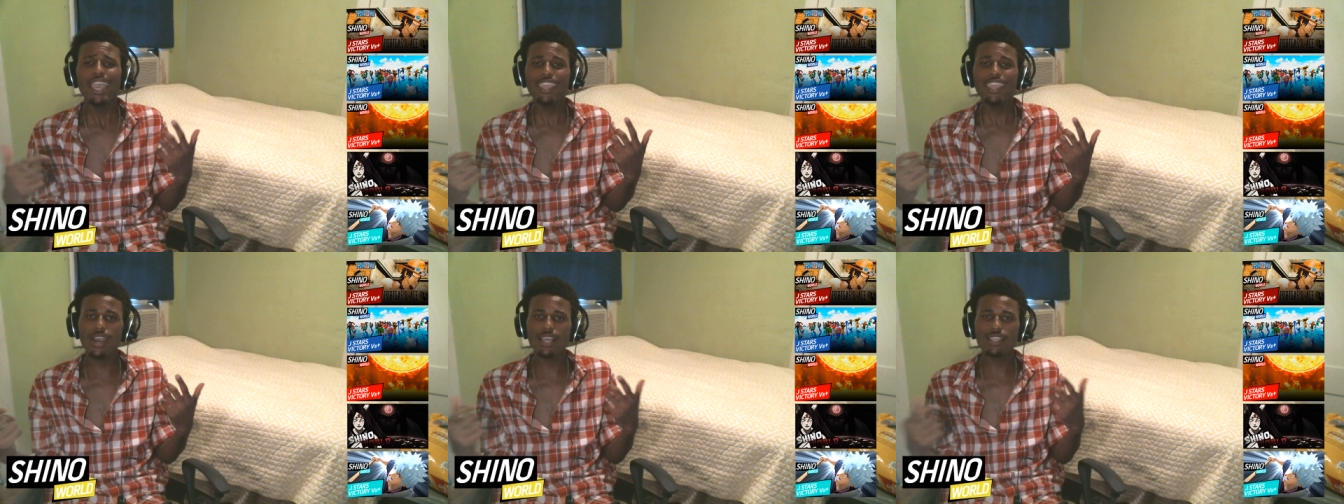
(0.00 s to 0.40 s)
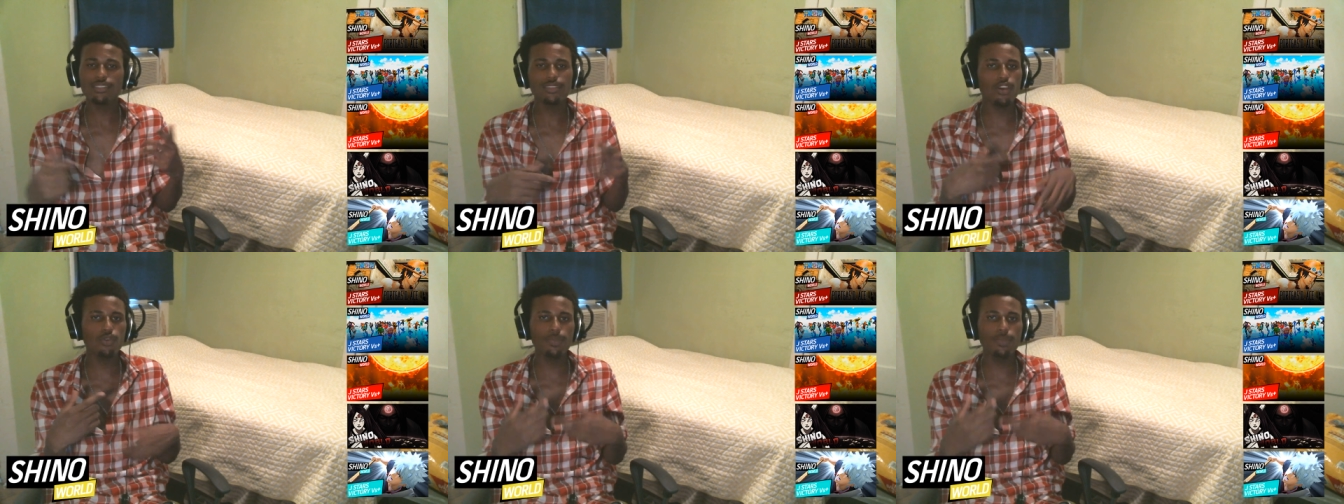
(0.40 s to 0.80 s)
And you
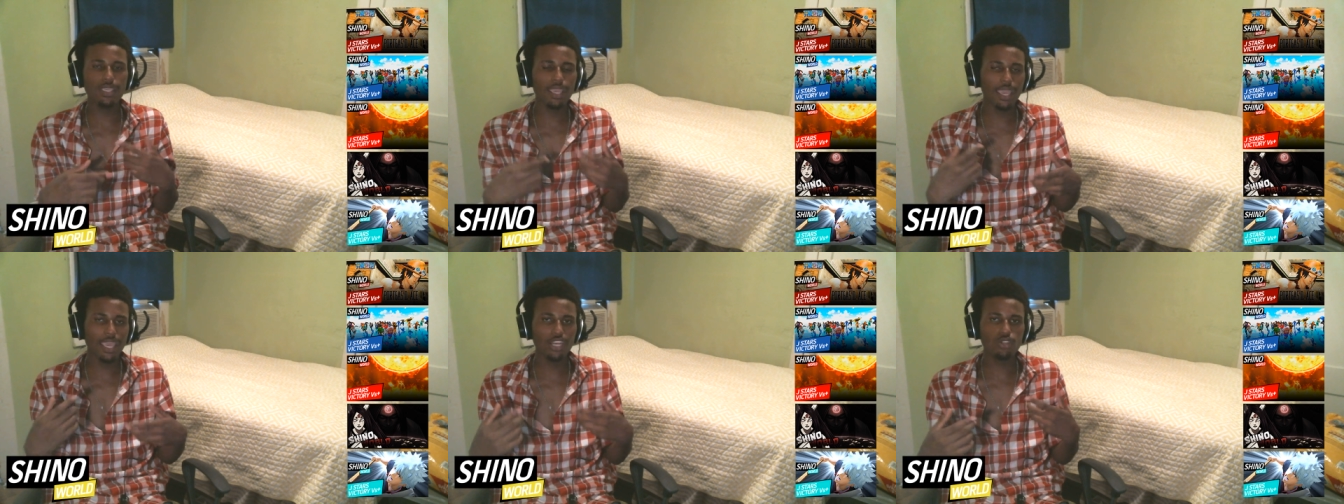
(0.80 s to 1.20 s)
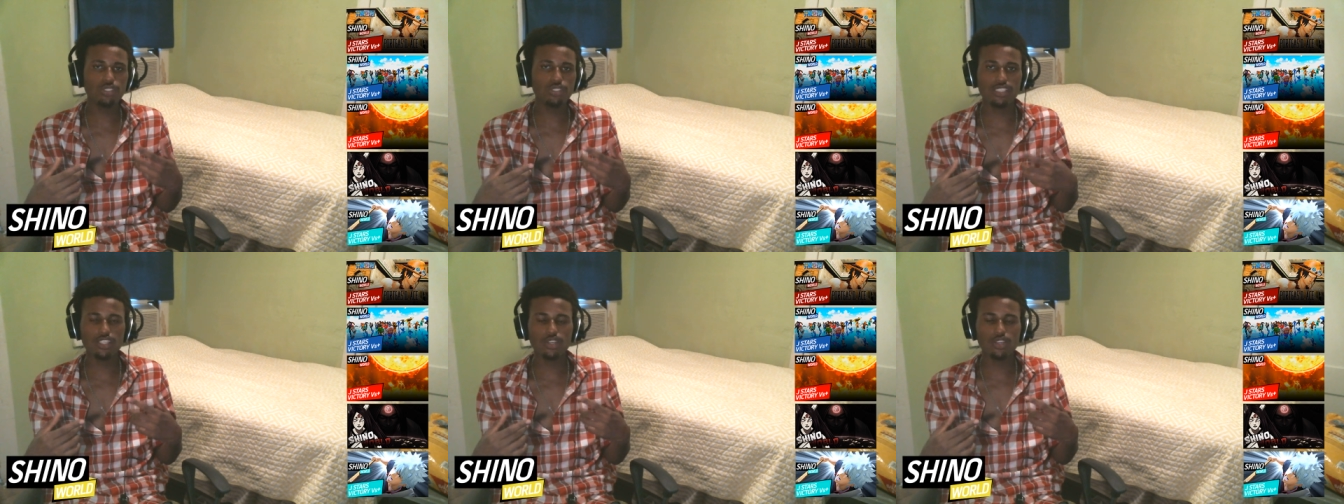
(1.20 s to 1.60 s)
guys, there will be an
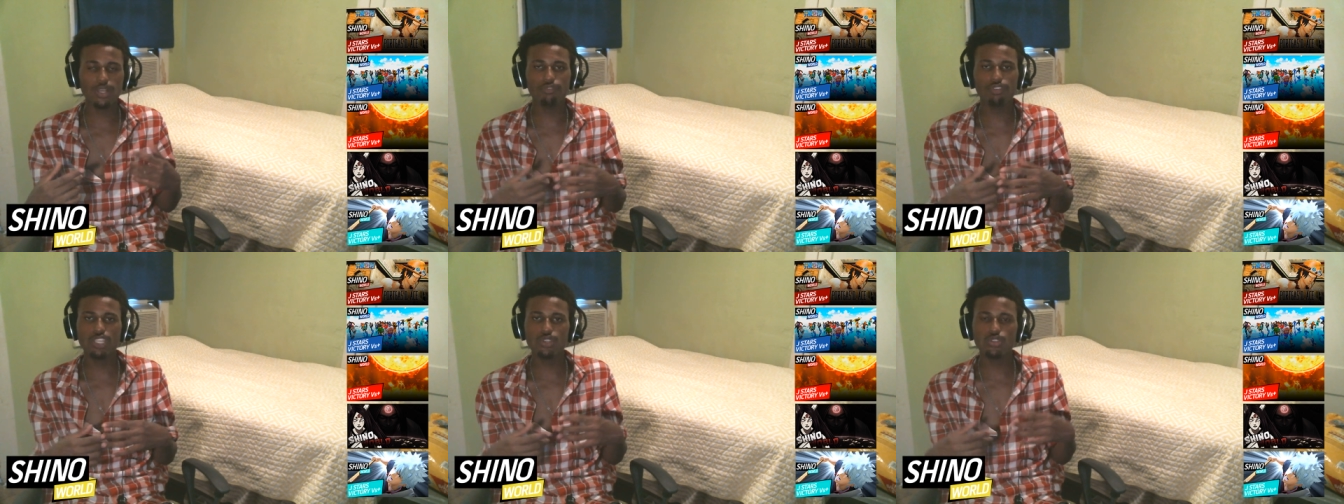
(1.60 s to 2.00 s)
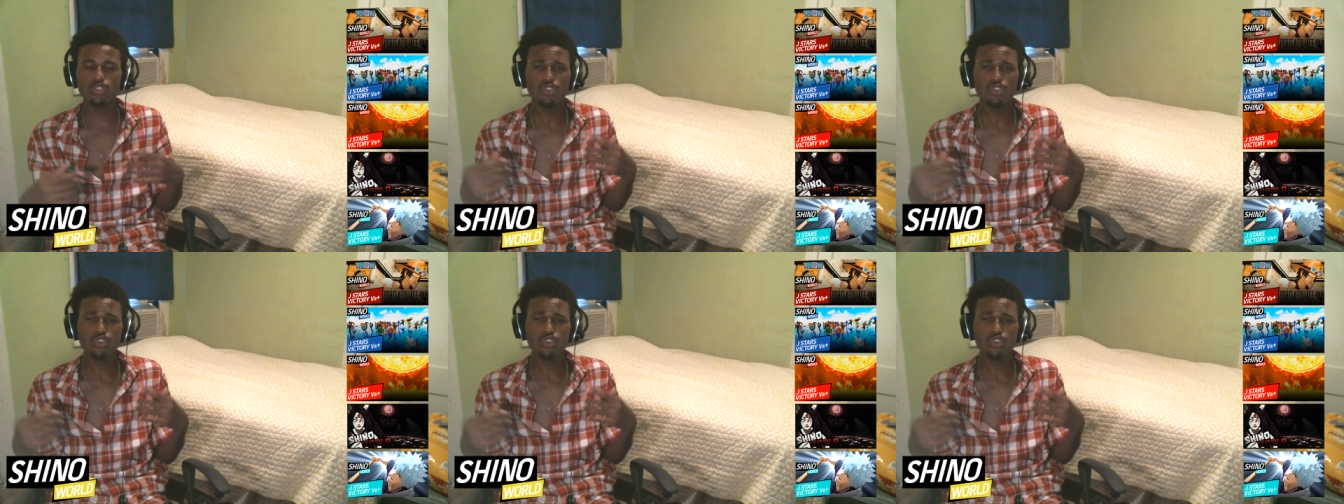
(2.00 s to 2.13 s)
annotation around the video,